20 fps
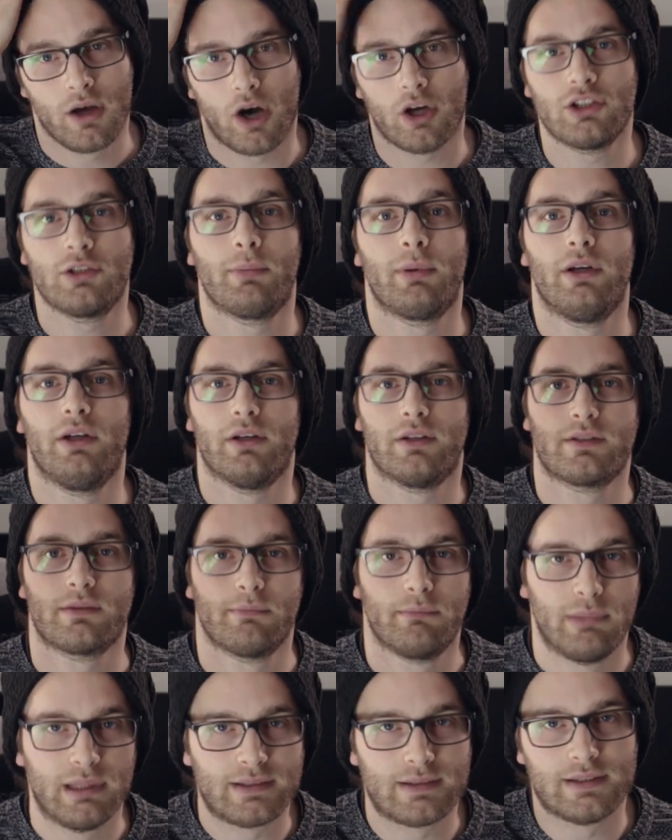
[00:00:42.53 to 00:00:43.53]
entrepreneurs,
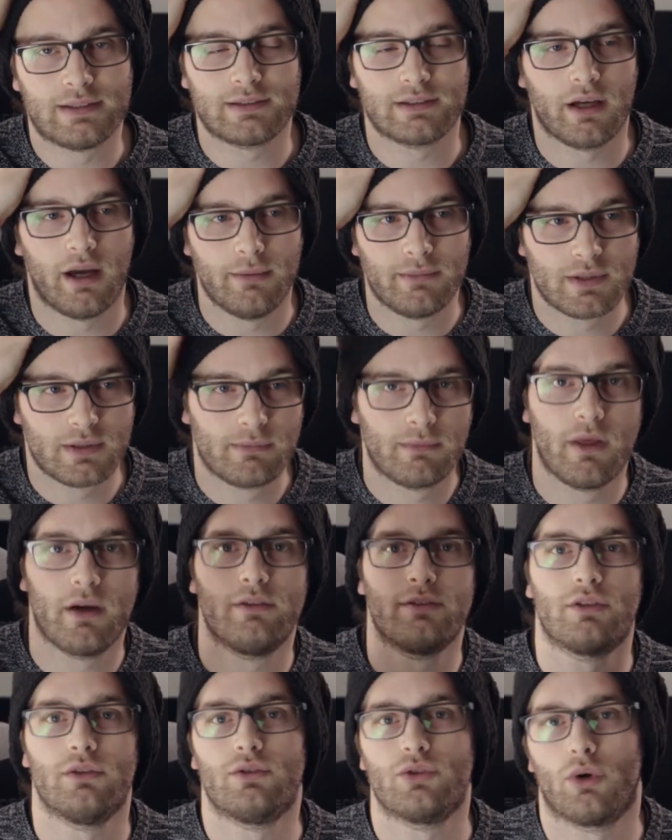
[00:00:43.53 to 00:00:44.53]
business types,
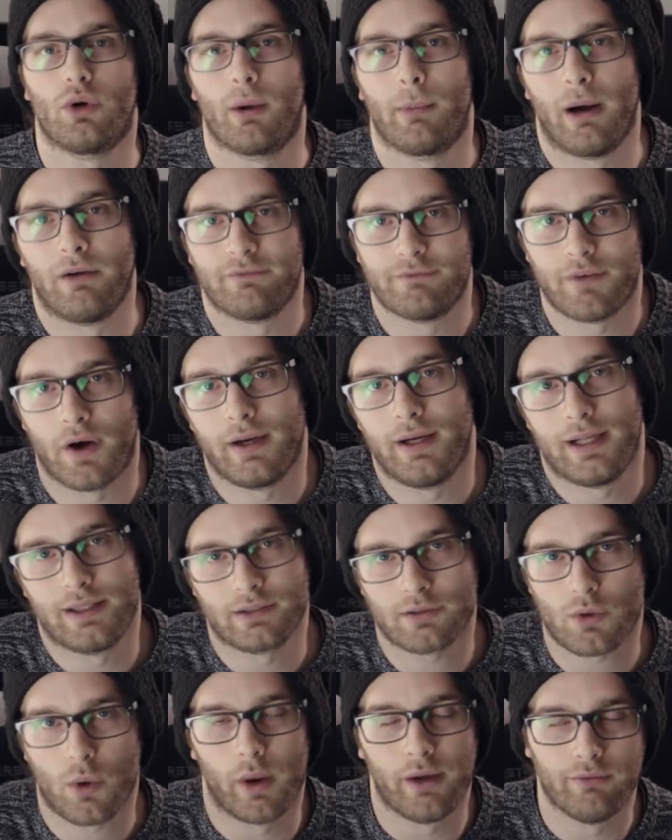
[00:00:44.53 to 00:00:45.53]
those who talk about
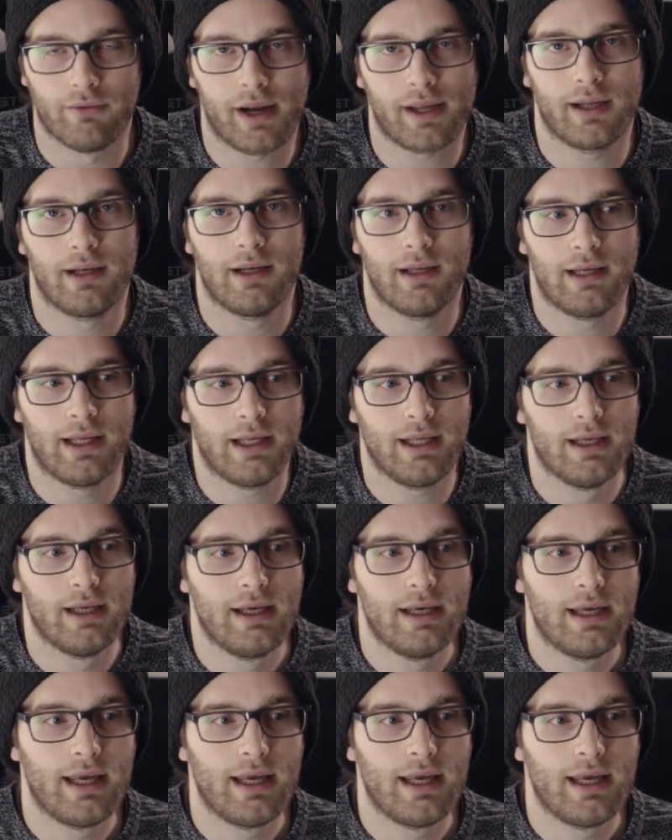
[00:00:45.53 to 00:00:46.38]
finance quite regularly.